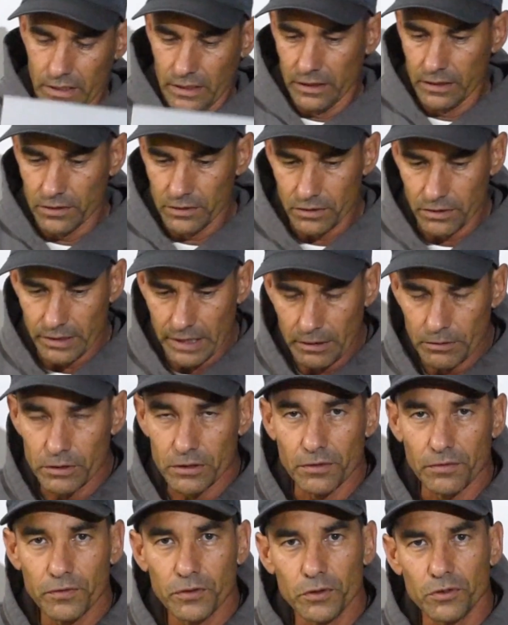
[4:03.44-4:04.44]
And so that would
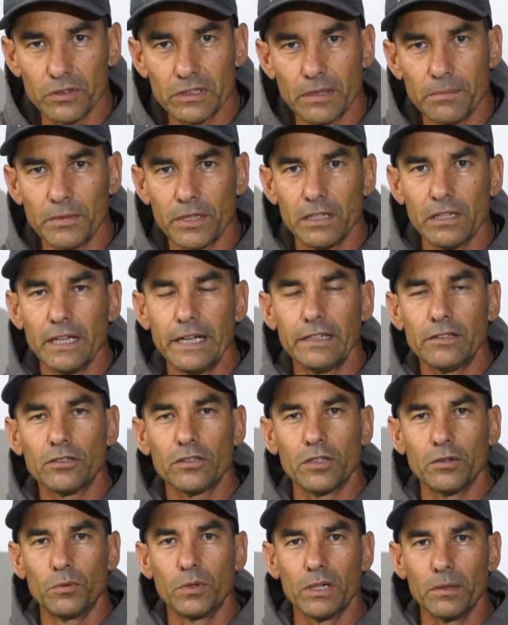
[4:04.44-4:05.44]
diffuse some of the light
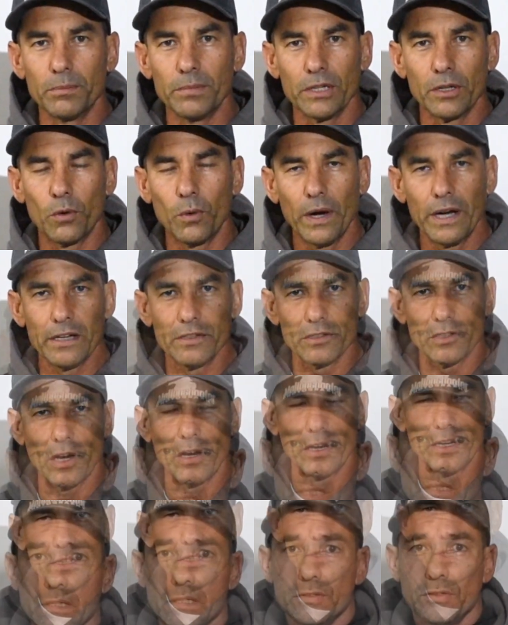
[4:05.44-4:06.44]
so you wouldn't be quite as
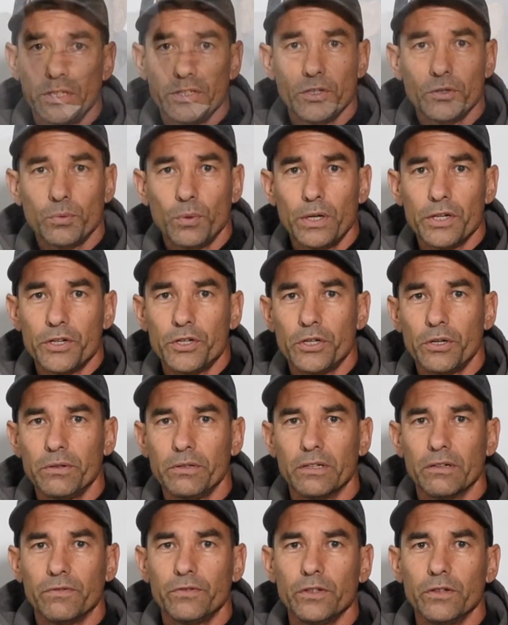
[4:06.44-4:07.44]
harsh. So I just want to show
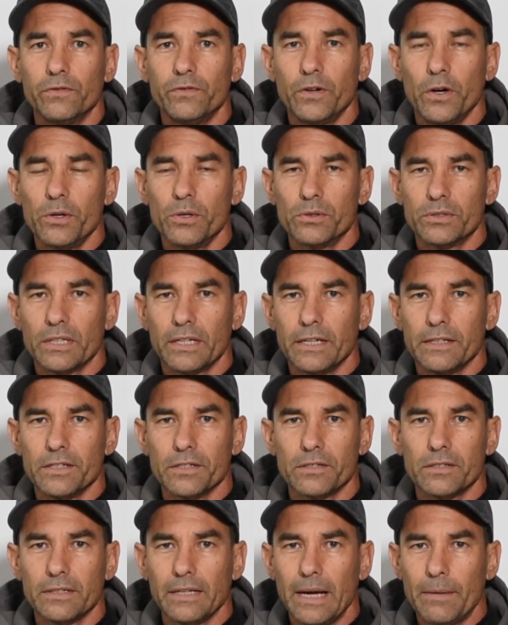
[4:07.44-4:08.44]
you a few photos that I
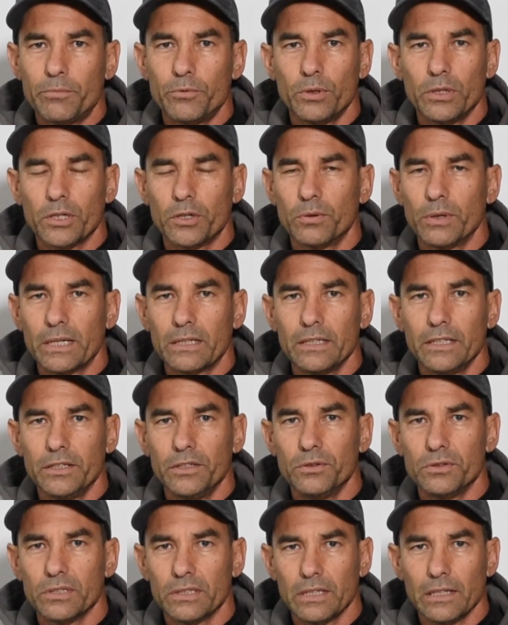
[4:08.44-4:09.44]
just snapped really quickly
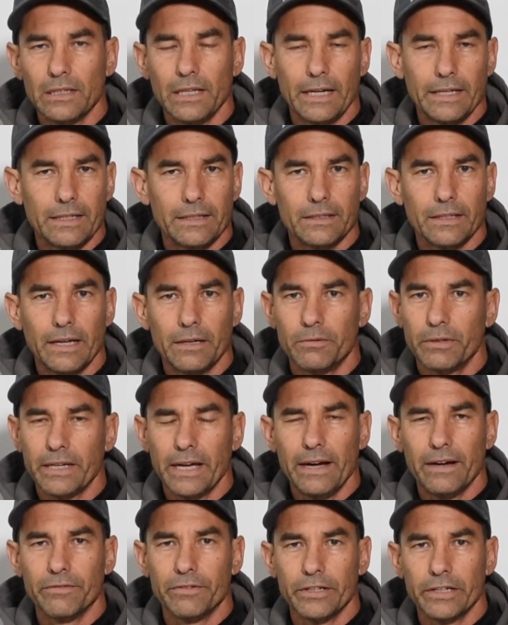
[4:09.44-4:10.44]
using the lighting that we
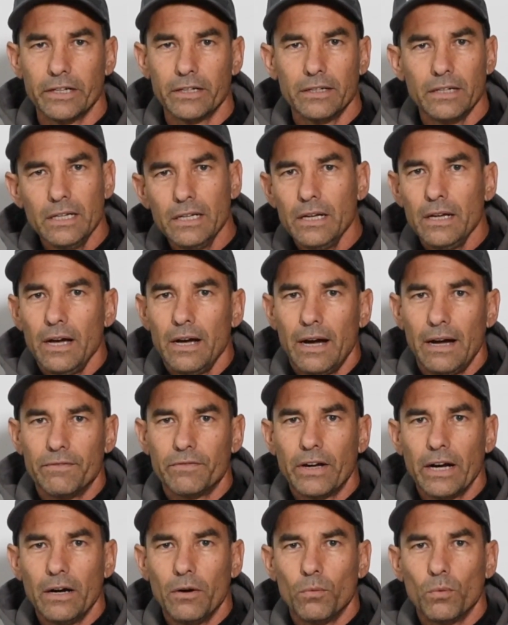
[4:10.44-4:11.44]
have here. I've
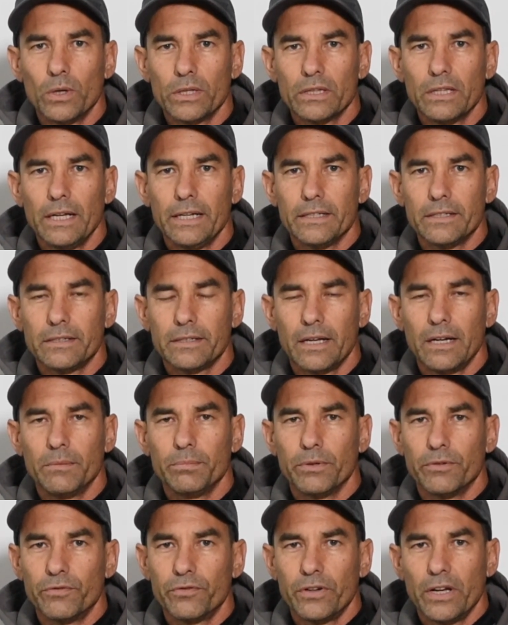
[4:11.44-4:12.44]
got one light set
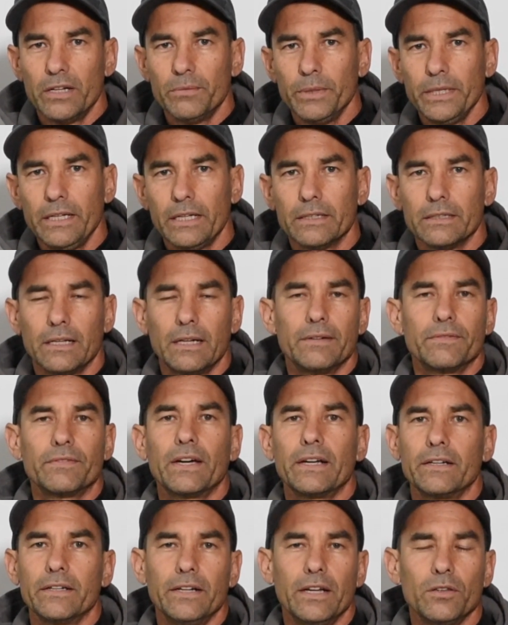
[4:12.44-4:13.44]
up in front of me, and then I've
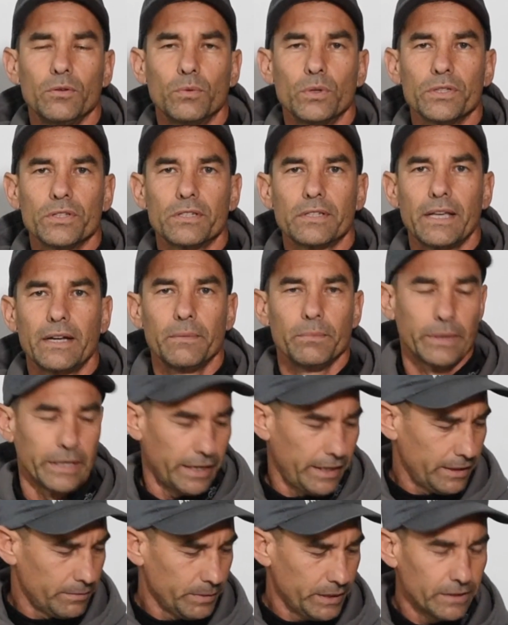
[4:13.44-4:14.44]
got another one set up
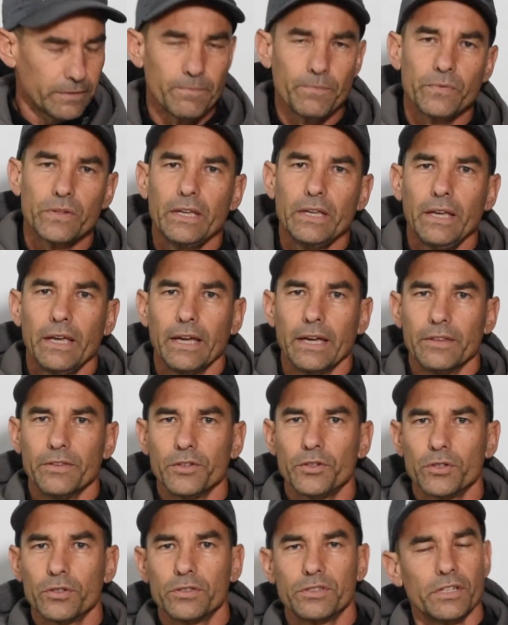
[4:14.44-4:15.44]
behind me. And
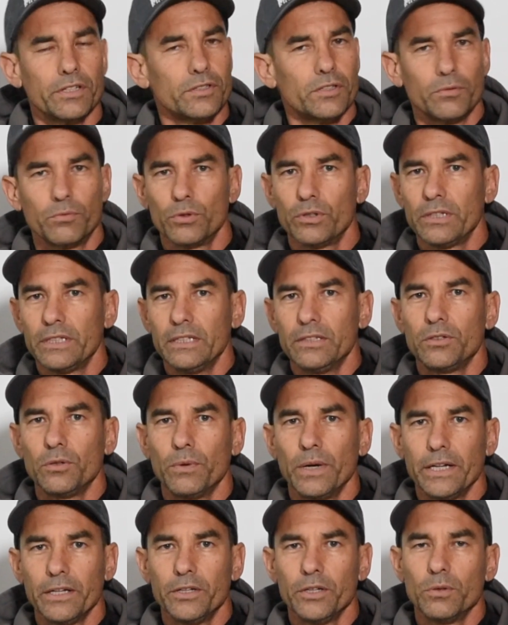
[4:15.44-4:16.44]
this is just a really easy
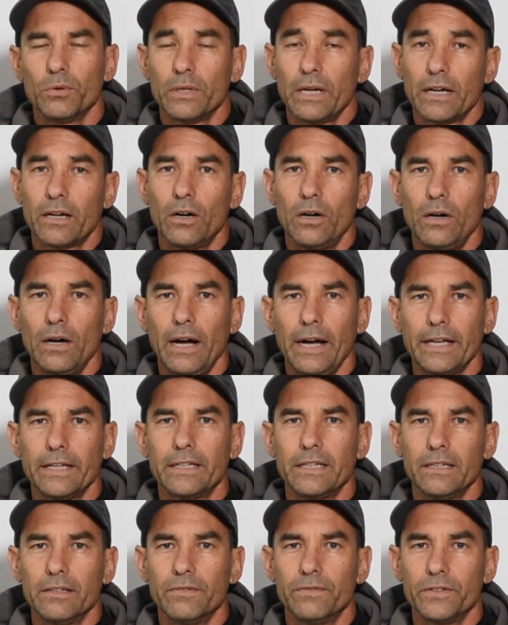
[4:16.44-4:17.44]
way to do what I call
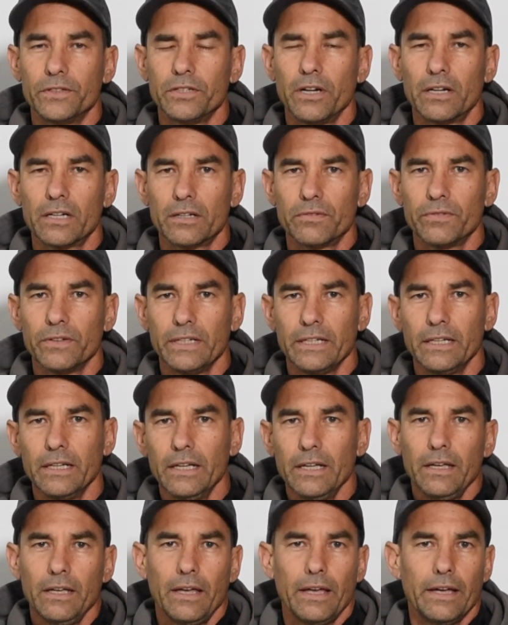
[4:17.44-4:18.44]
high-key photography,
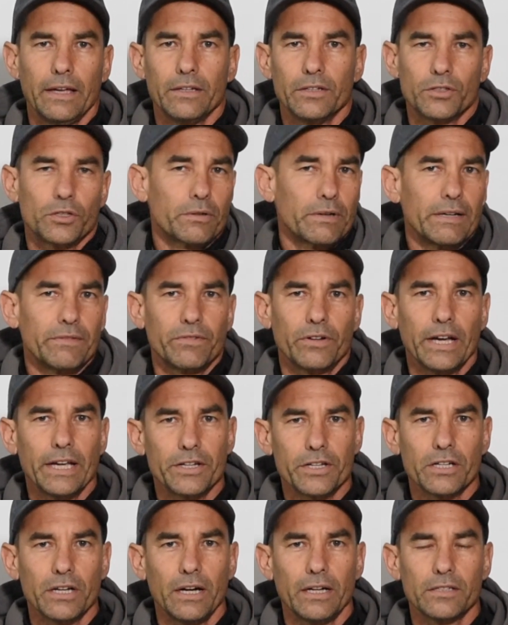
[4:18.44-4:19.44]
and it's great for
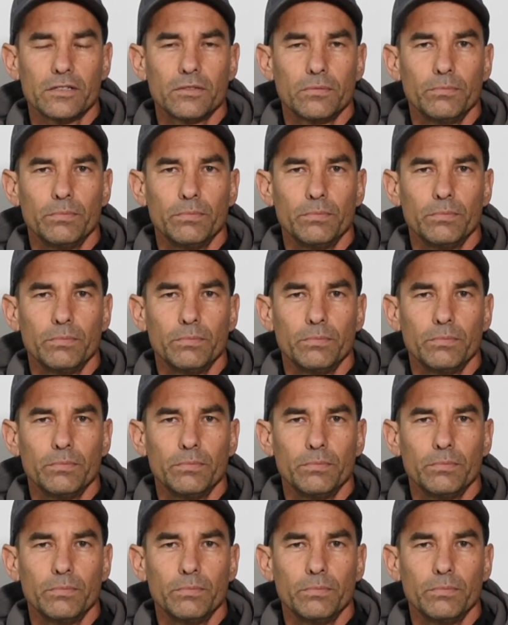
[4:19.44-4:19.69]
headshots.